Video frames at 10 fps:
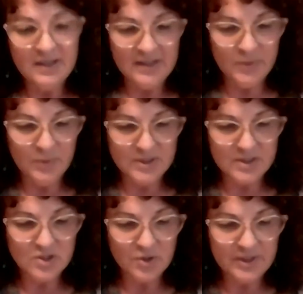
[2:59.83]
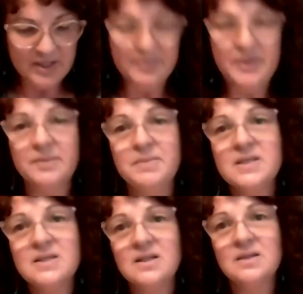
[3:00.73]
and it was a story about a
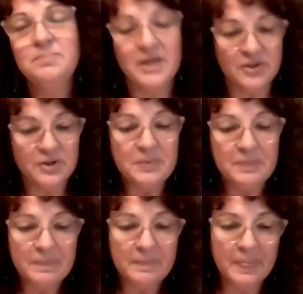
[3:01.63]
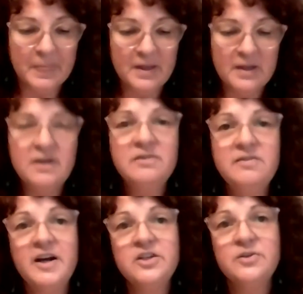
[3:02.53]
missing mother.
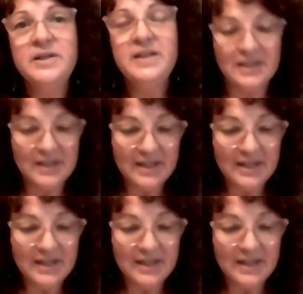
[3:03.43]
Finery and